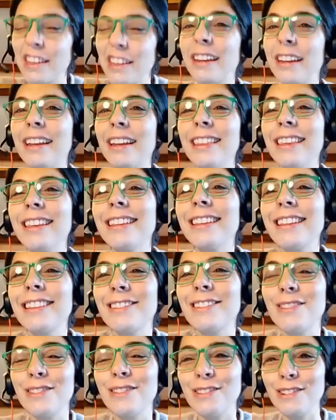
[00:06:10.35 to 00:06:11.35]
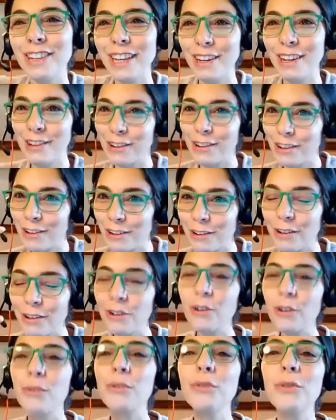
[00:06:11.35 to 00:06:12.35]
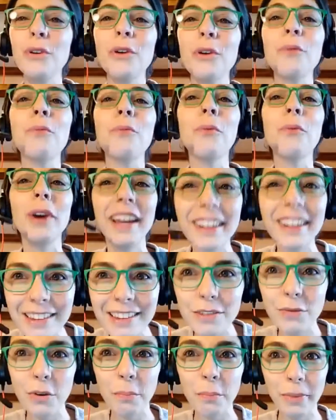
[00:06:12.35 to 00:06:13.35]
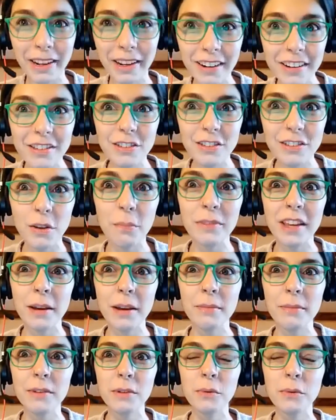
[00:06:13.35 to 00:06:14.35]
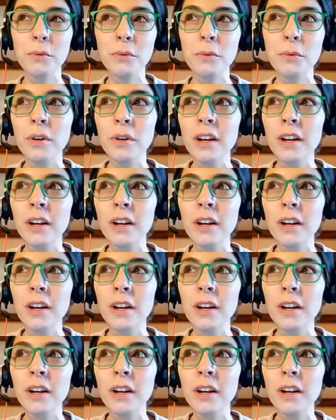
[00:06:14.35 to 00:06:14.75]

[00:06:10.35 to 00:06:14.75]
And I think that's also like a good awareness for parents sometimes who